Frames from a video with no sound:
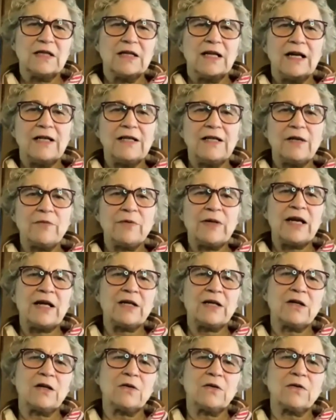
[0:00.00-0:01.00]
And then we had
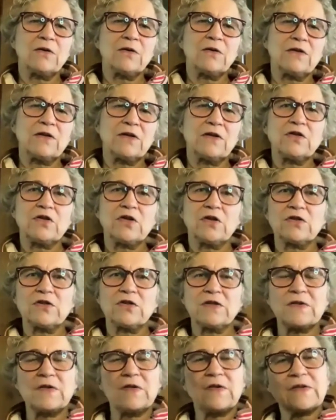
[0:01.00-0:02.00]
to go to the
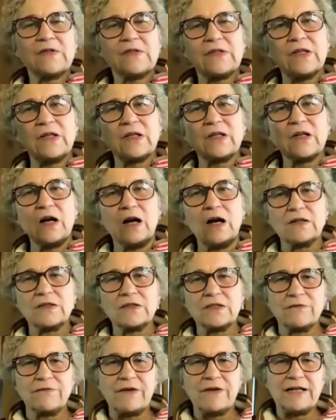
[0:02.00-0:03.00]
churches and the synagogues
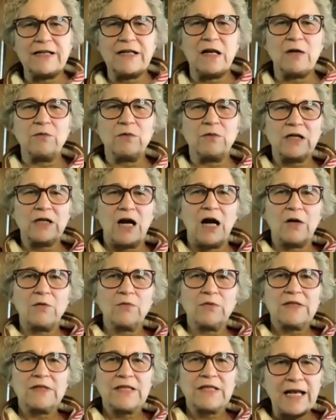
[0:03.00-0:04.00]
to find out what God
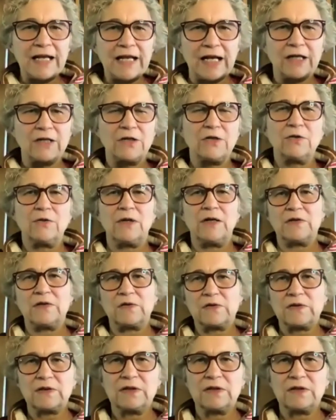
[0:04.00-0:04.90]
was saying to us.